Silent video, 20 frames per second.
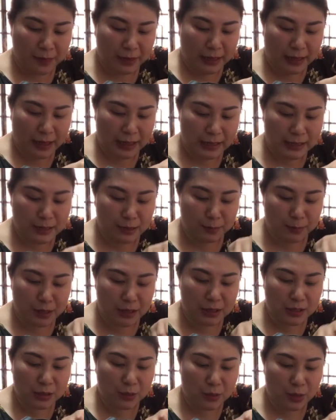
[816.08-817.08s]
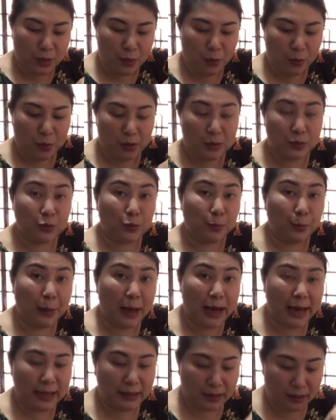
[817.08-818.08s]
customers were to
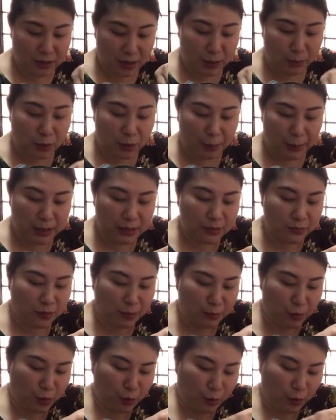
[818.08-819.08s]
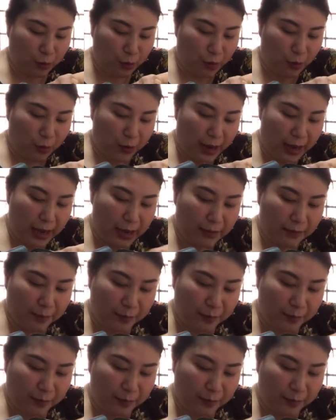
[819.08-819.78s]
buy the Thermomix from you. All right.